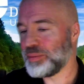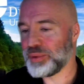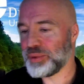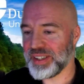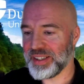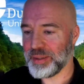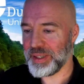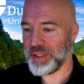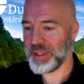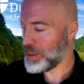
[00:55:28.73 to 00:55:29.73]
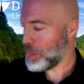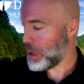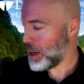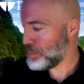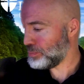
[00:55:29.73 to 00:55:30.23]
examples there. I mean,
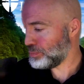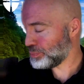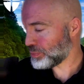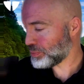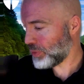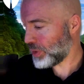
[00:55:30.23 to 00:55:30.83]
in